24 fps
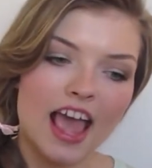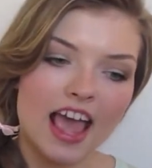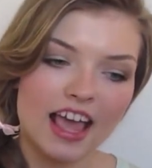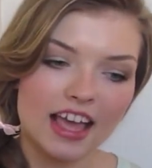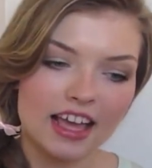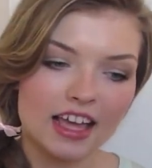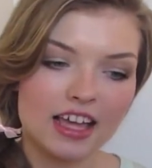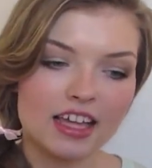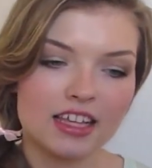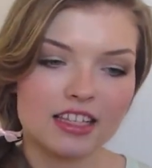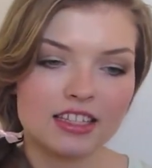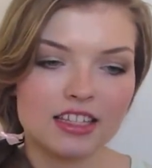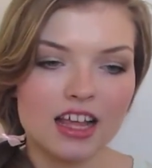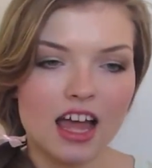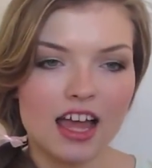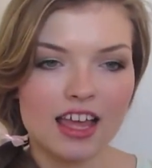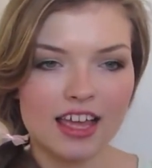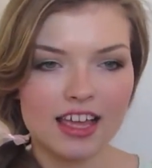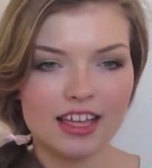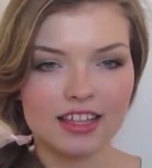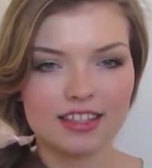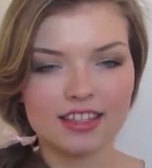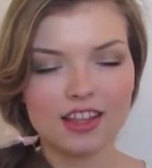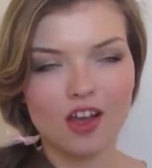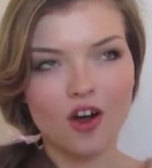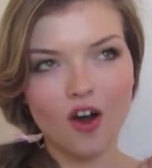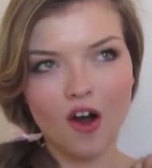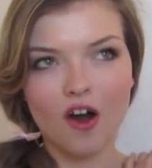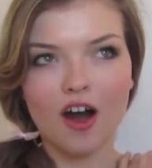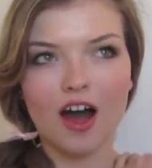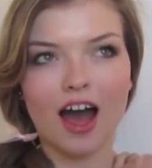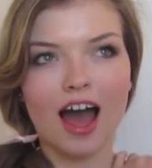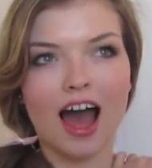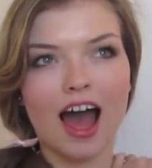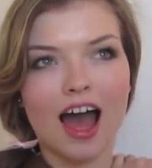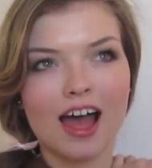and it's
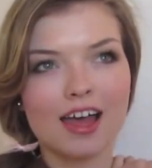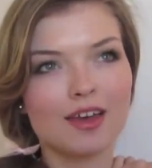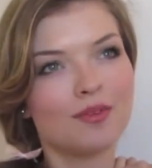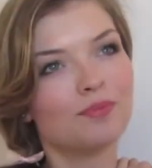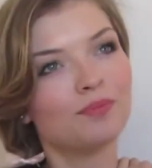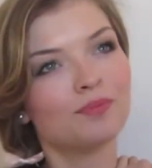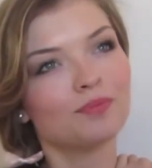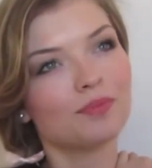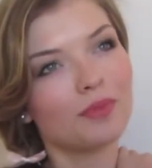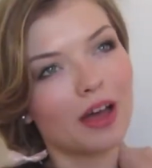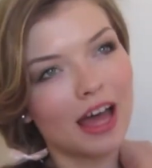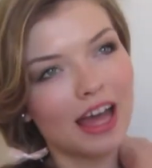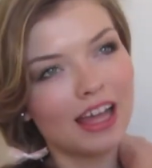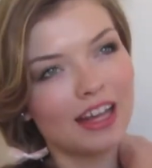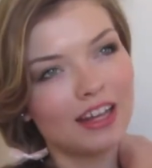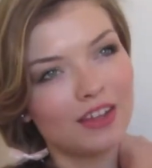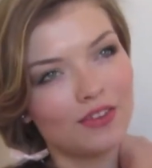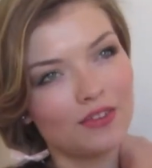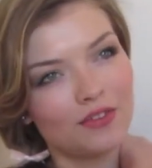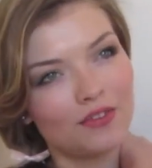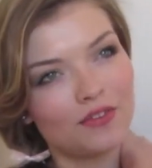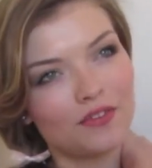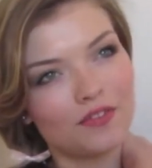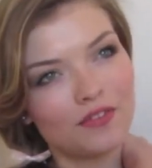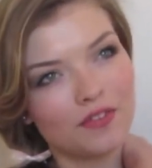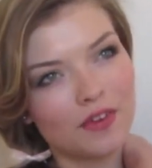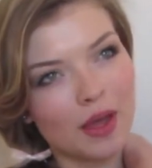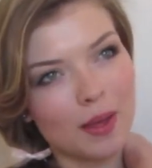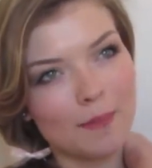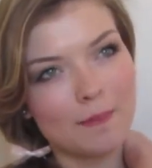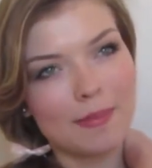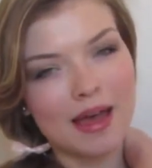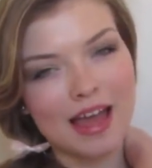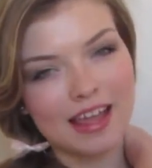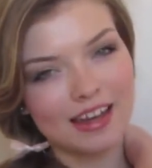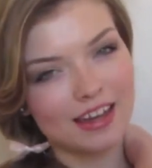I'm kind of
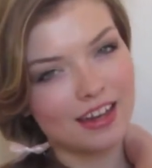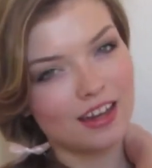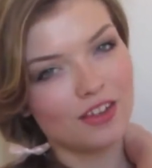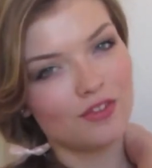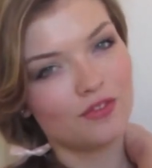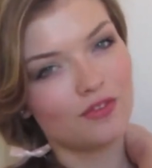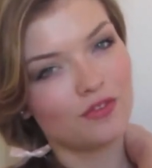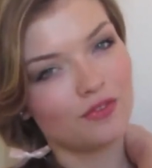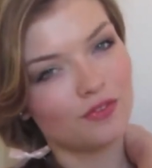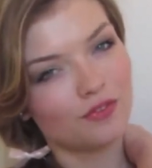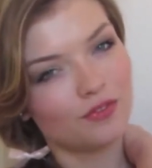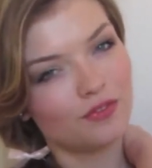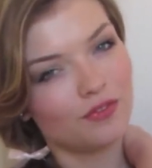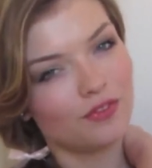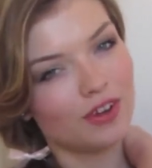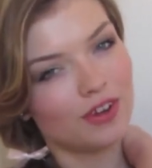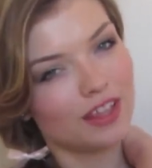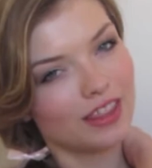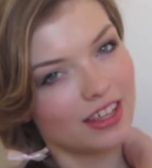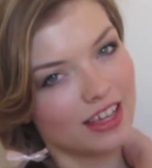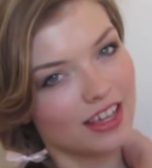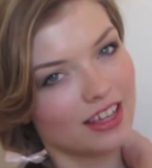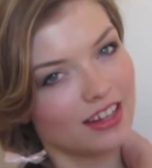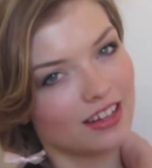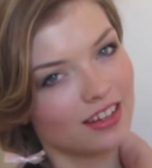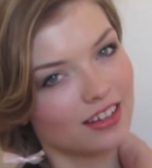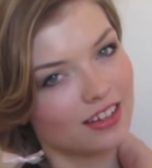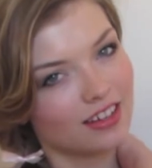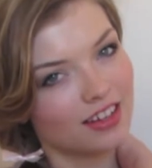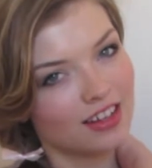competitive with it